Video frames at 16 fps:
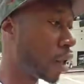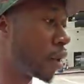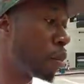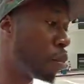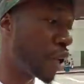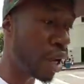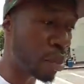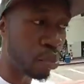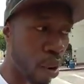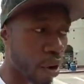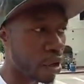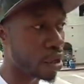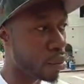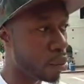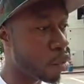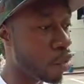Being part of
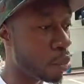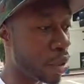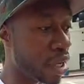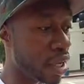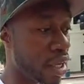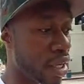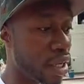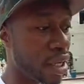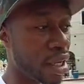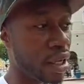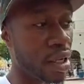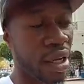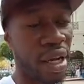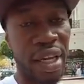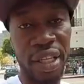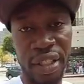the movement
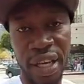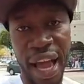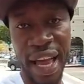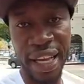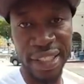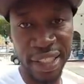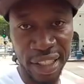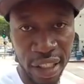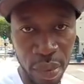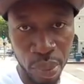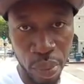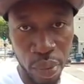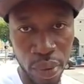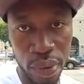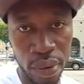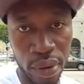is as
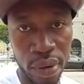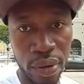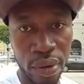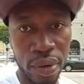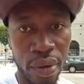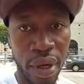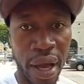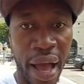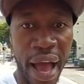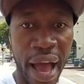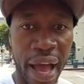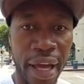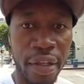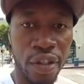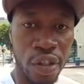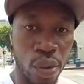simple
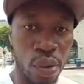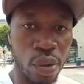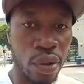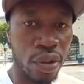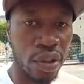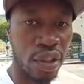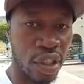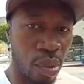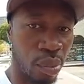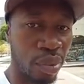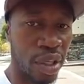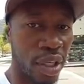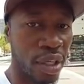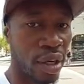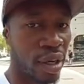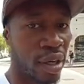as you
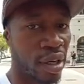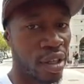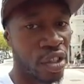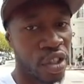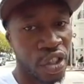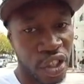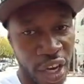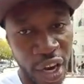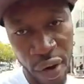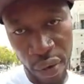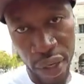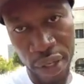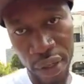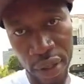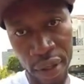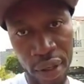simply sharing
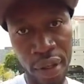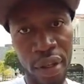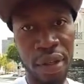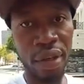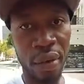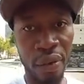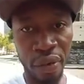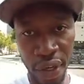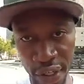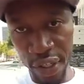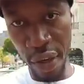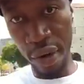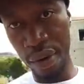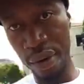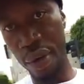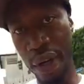the
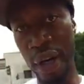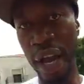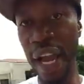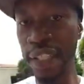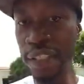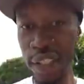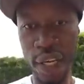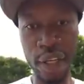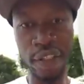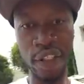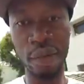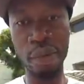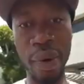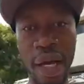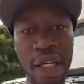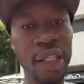video and telling
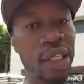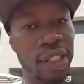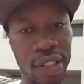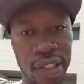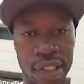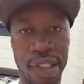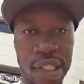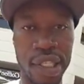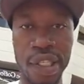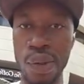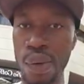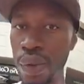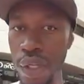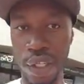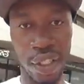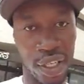somebody, listen, you
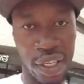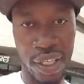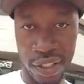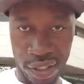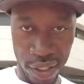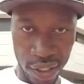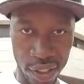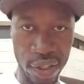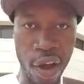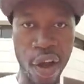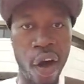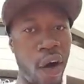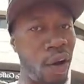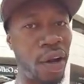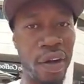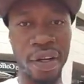need to get to this.
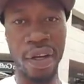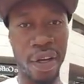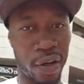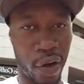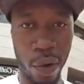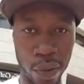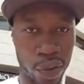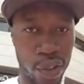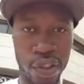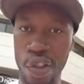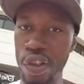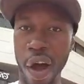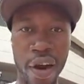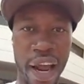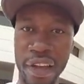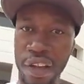Or look,
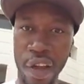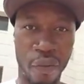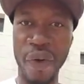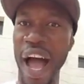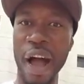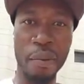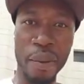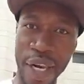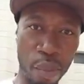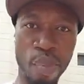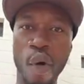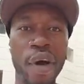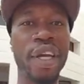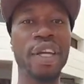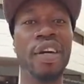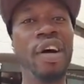start at the 5-minute
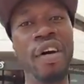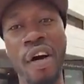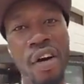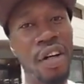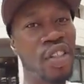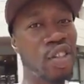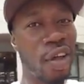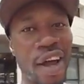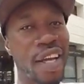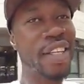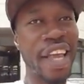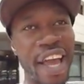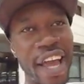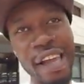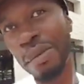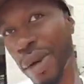point or start at the
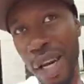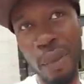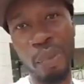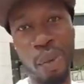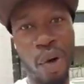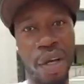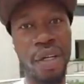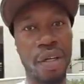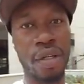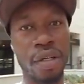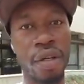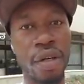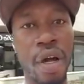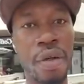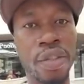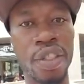8-minute point. You
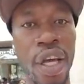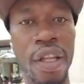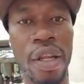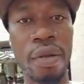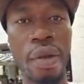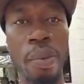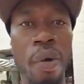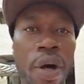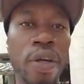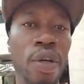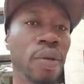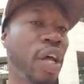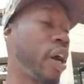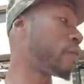know, tell them the part you love.